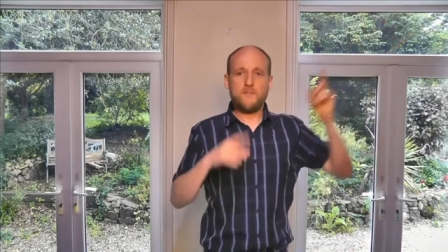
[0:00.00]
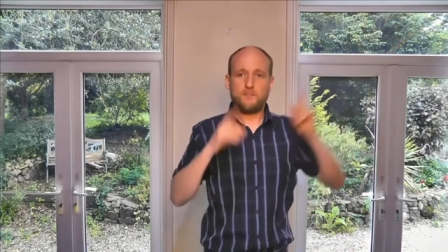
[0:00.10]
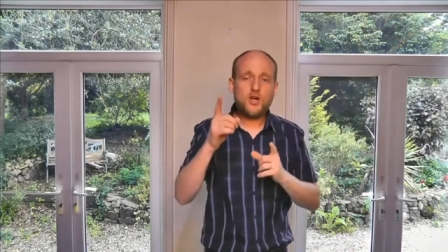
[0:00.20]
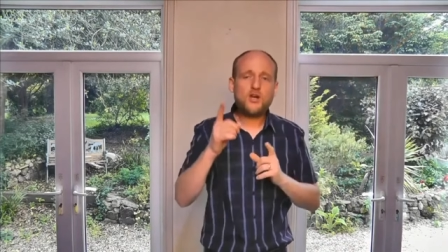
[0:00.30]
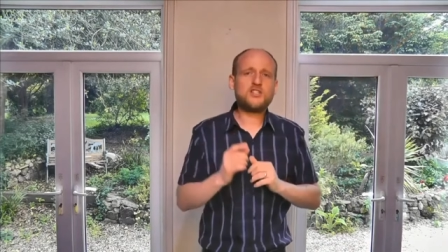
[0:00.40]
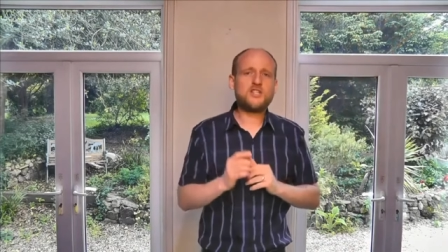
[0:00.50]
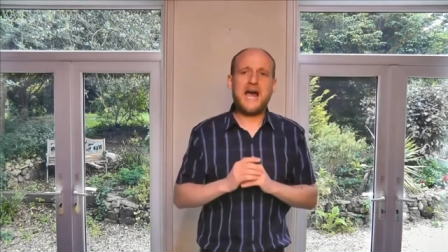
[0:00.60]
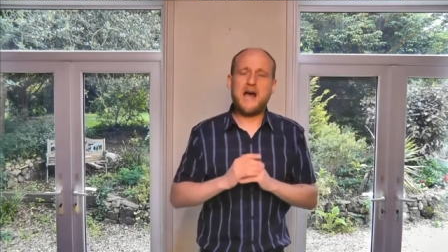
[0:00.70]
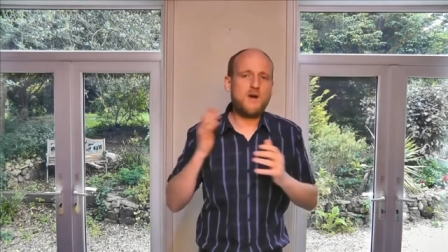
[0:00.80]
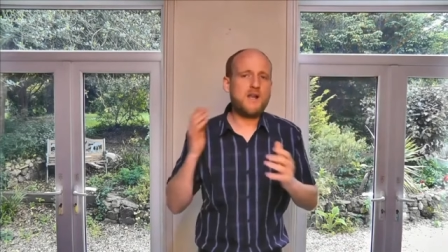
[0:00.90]
Plus
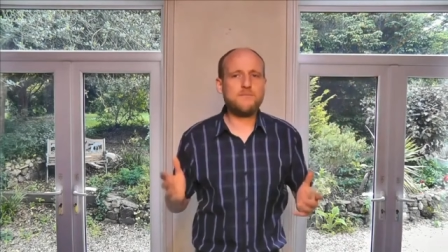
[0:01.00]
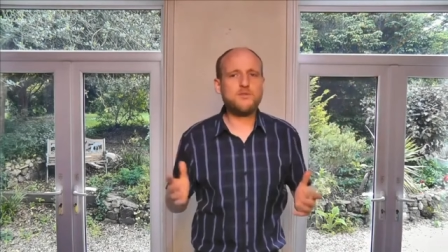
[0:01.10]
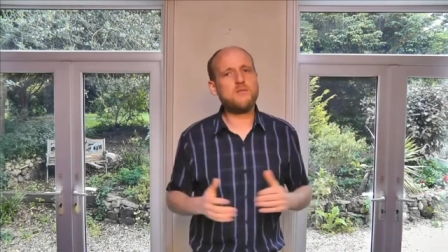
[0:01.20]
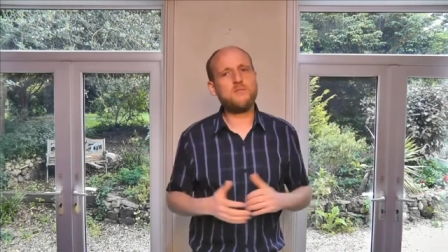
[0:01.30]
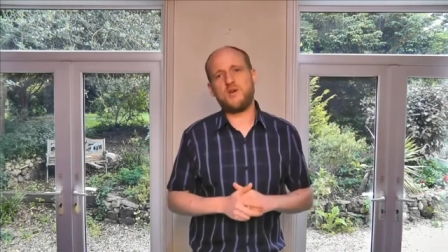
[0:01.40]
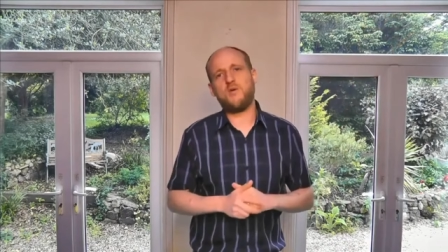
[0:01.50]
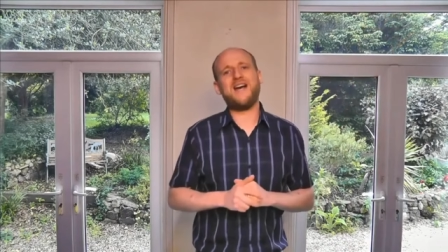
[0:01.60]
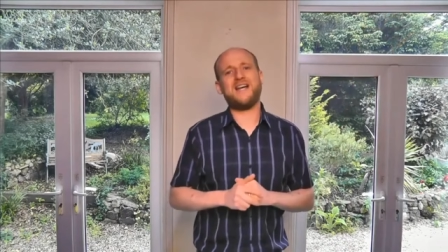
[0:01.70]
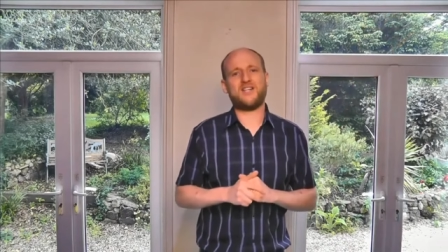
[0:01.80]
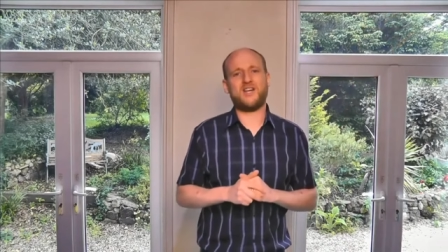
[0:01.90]
how well I'm doing my
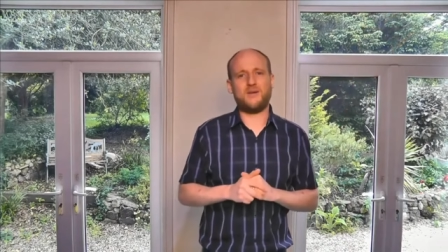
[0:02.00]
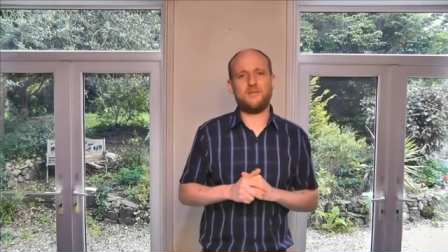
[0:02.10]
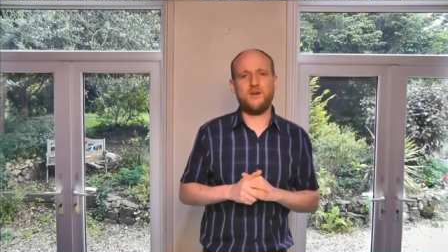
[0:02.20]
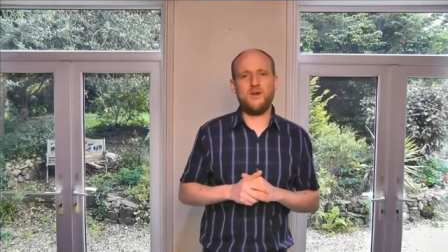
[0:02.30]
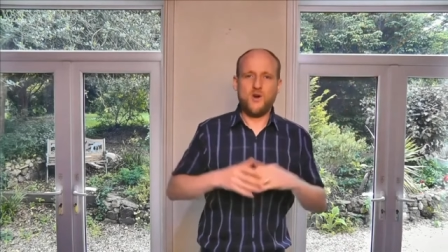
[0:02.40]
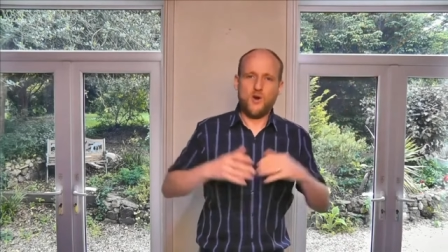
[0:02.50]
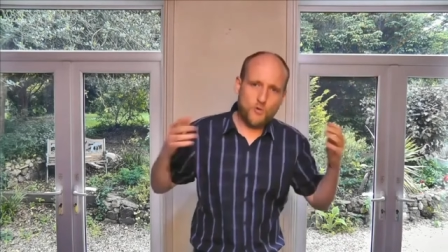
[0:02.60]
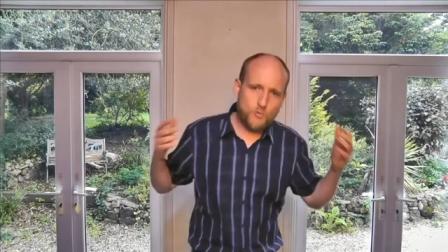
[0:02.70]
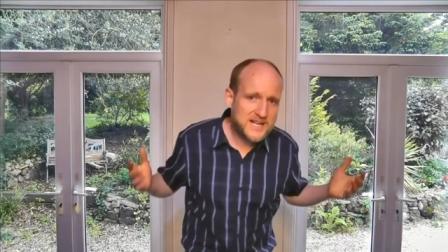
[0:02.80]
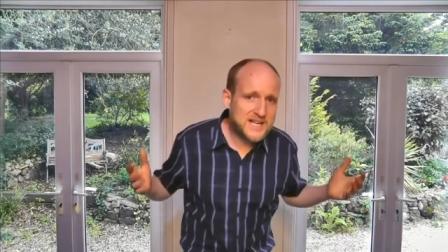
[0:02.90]
quiet time,
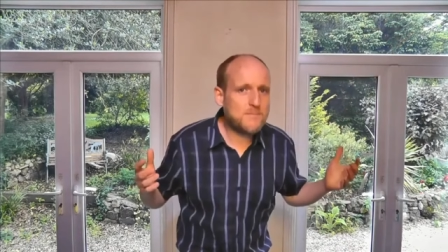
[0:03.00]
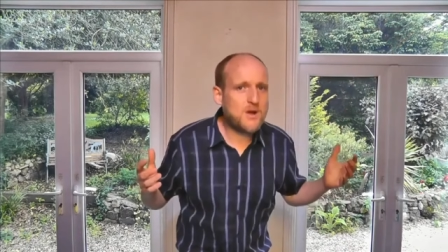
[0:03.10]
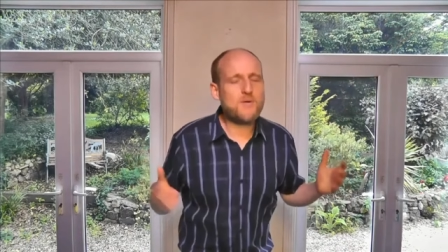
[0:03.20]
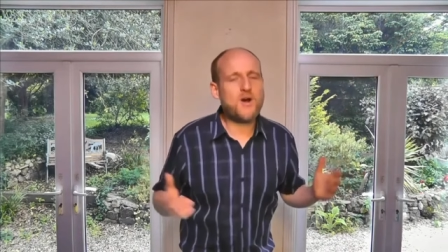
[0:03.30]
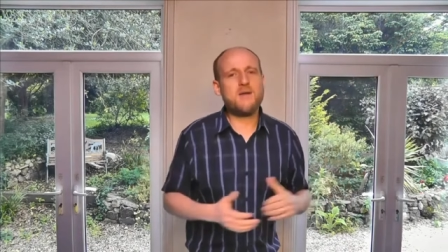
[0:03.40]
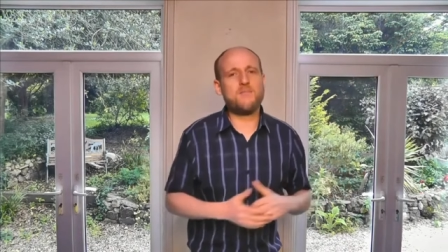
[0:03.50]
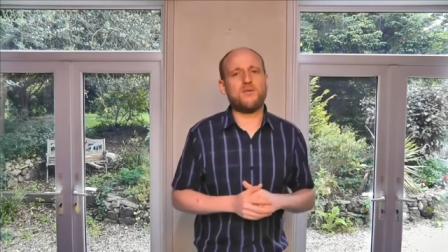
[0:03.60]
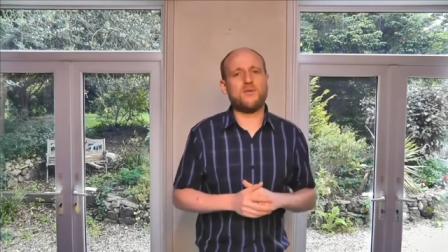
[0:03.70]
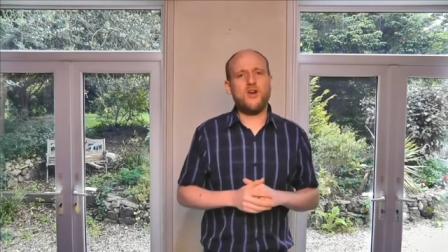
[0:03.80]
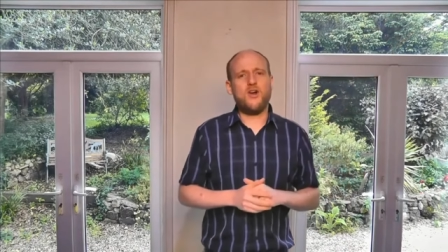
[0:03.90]
or reading my
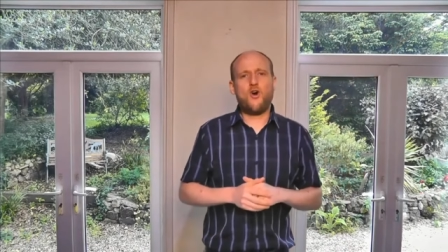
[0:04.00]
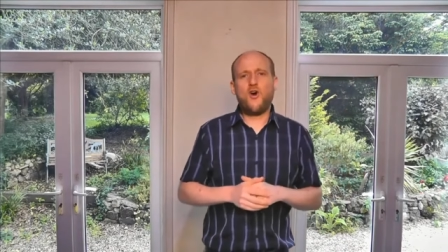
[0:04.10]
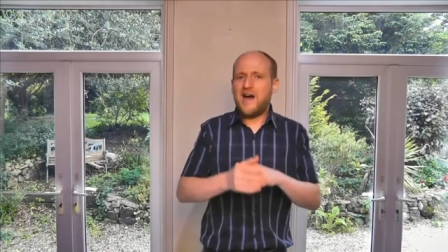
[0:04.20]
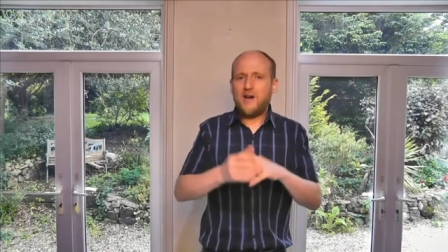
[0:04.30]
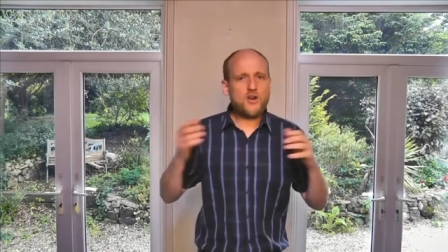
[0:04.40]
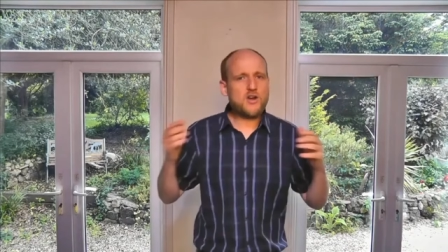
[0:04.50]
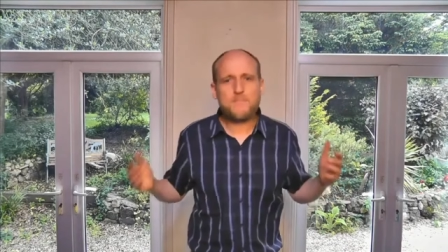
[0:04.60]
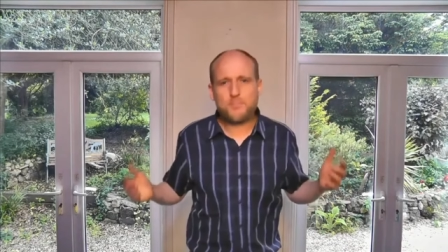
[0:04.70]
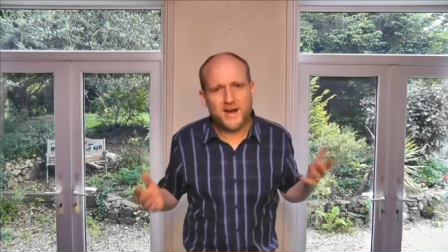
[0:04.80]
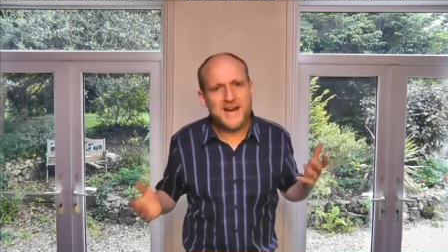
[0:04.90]
Bible, or how long
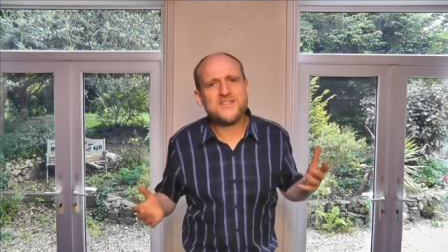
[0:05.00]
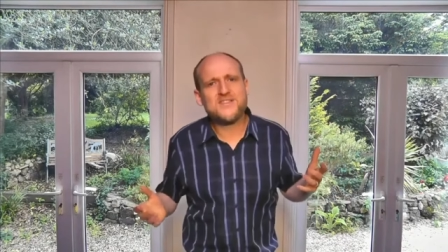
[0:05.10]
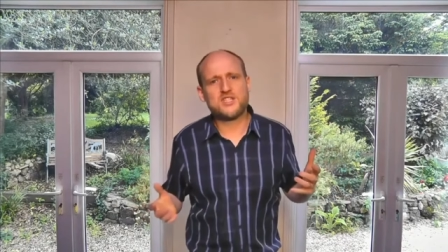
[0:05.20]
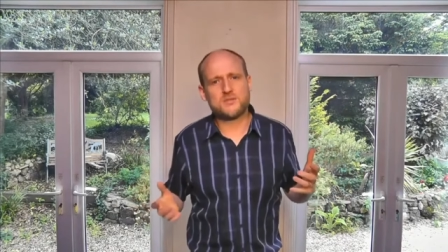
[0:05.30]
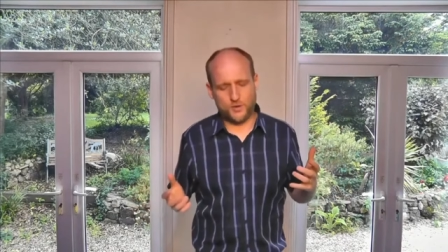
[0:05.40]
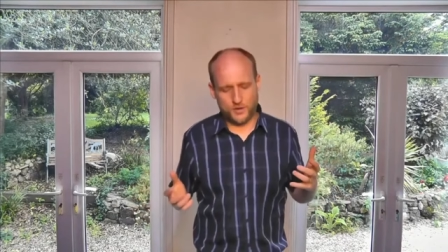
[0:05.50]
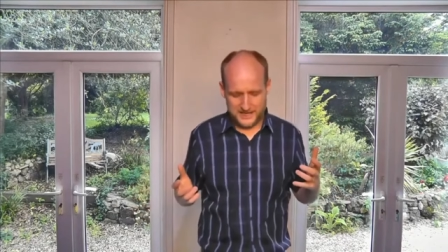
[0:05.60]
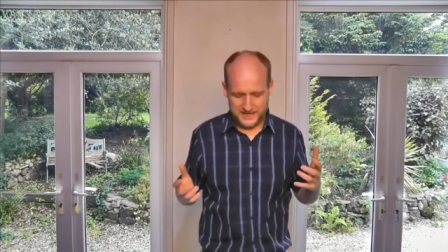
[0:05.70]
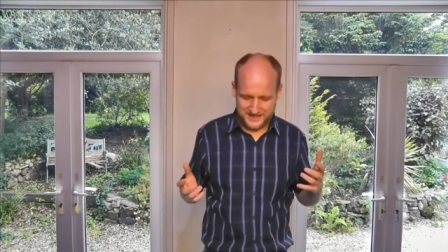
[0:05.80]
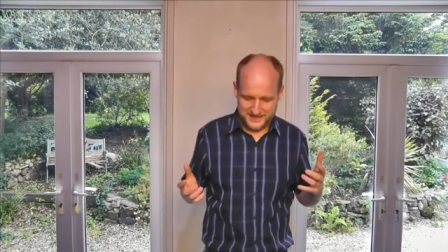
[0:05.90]
I prayed this morning,